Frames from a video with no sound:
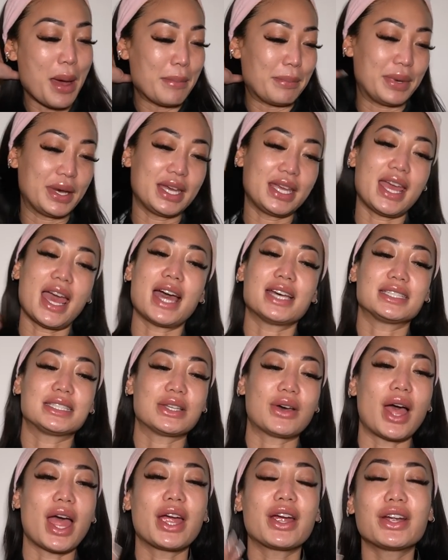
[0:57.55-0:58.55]
But yeah, so
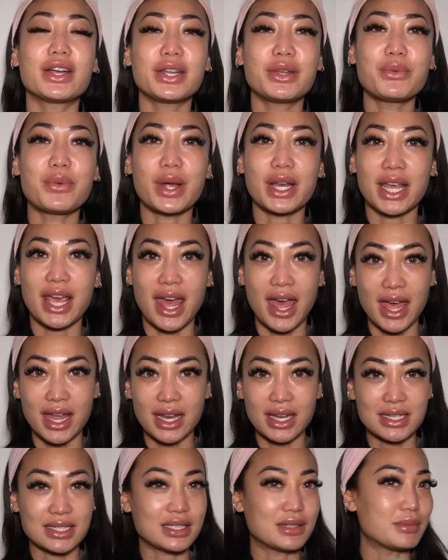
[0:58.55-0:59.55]
I already went
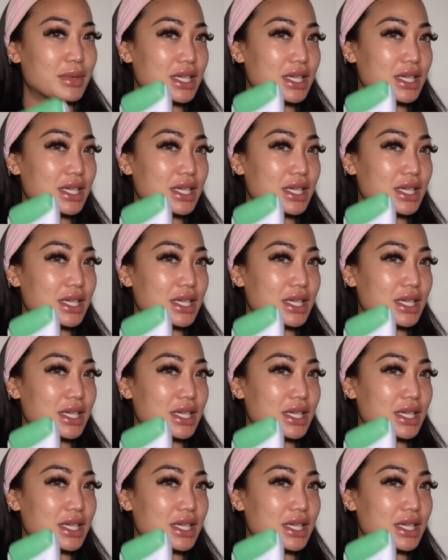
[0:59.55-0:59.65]
ahead and did